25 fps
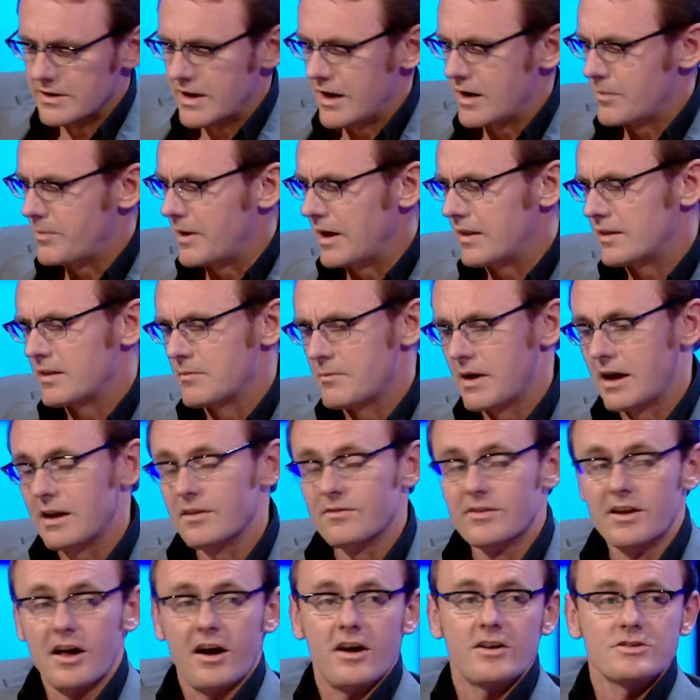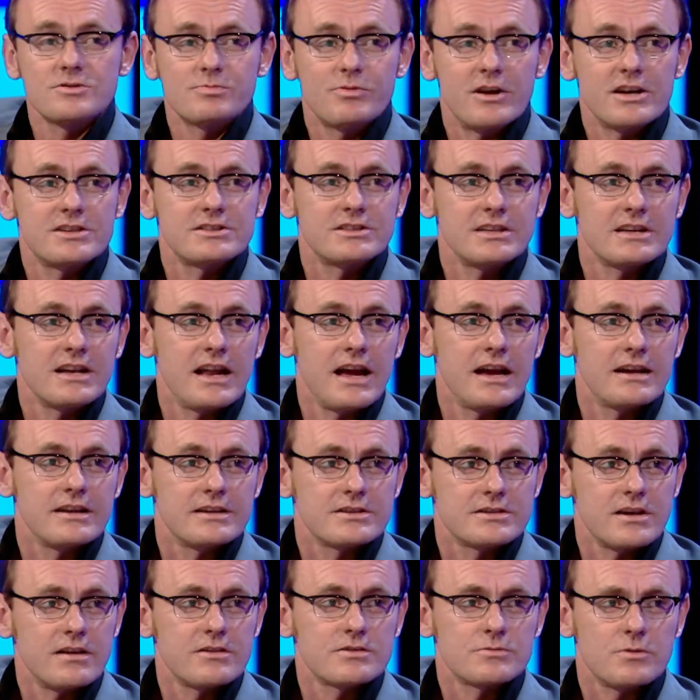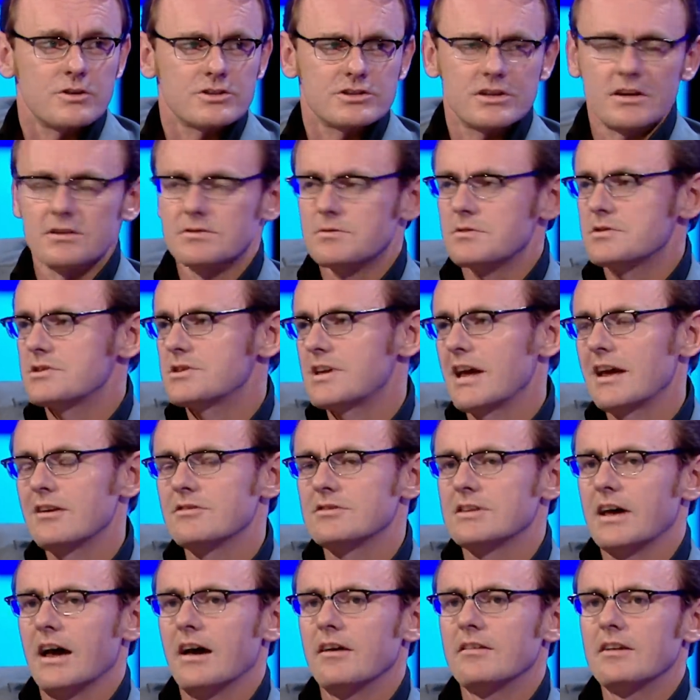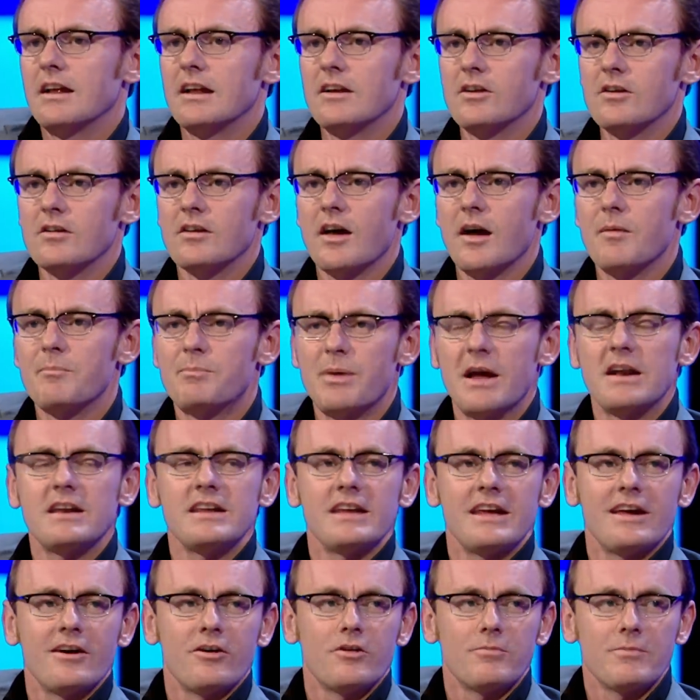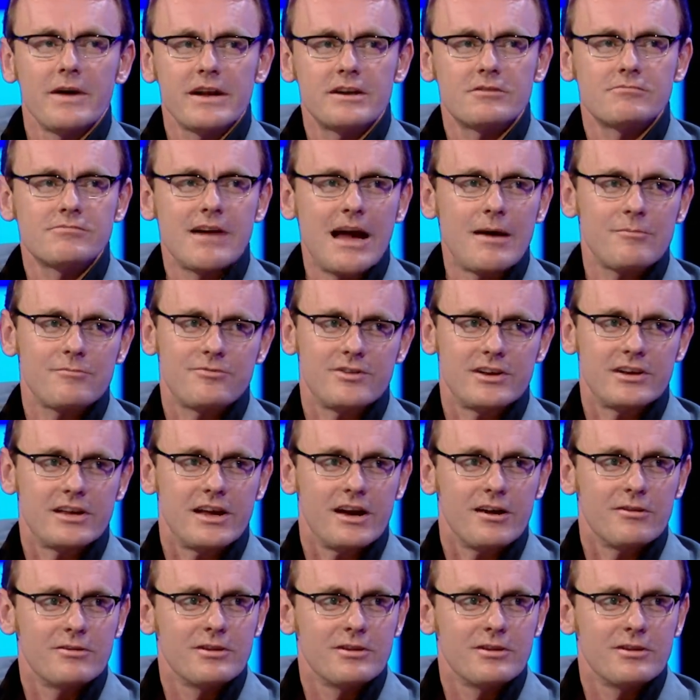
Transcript: there about the amount of large-breasted ladies. I was watching under the sound down. It looked like Benny Hill made a rap video.